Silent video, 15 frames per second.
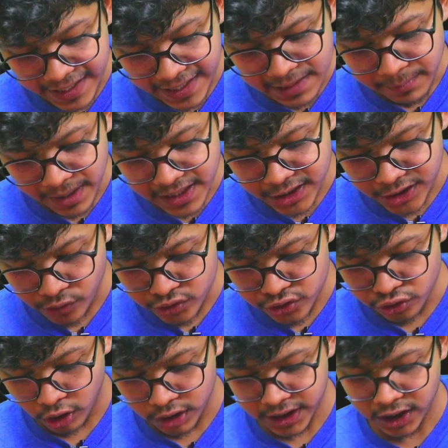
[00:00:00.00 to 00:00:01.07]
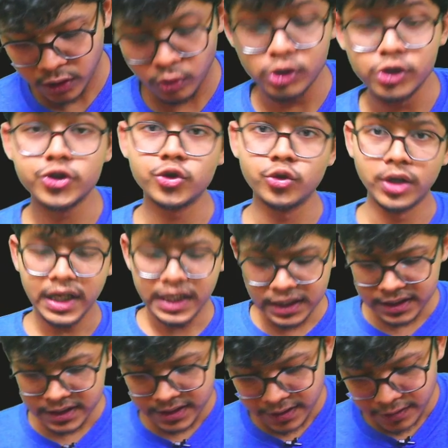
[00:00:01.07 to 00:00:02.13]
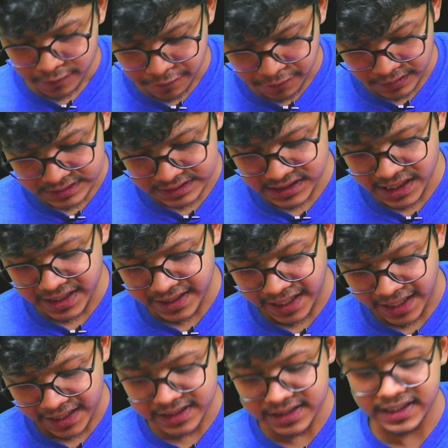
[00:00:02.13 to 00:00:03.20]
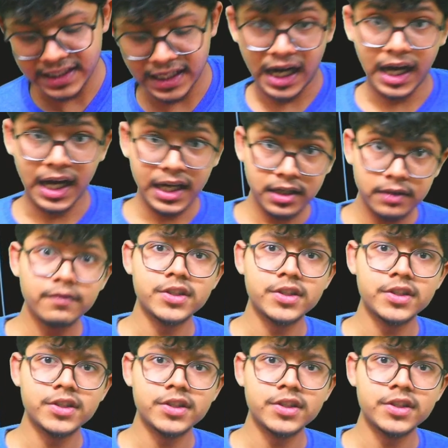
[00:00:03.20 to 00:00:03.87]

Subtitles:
my Q is not equal to null, firstly, get the R, which